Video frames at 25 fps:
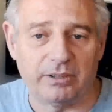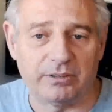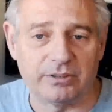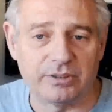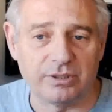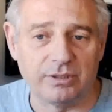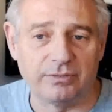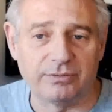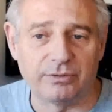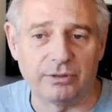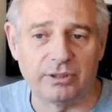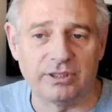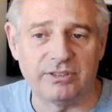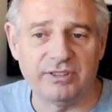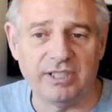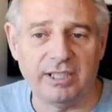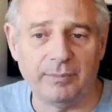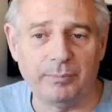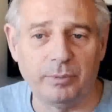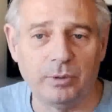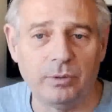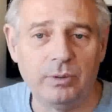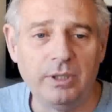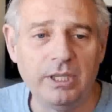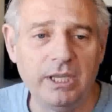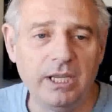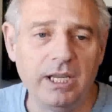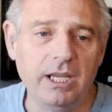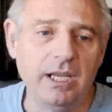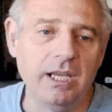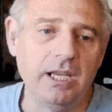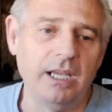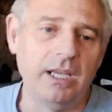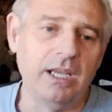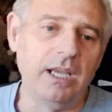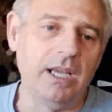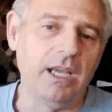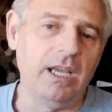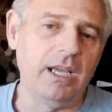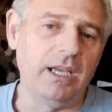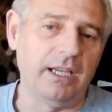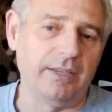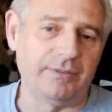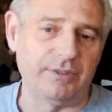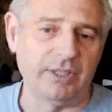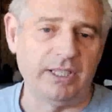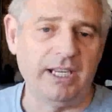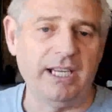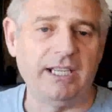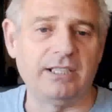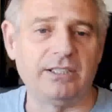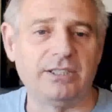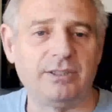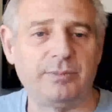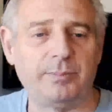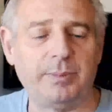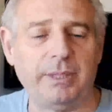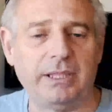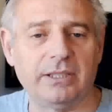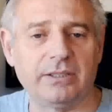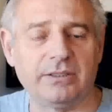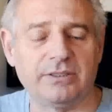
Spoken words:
So, for example, if the native speaker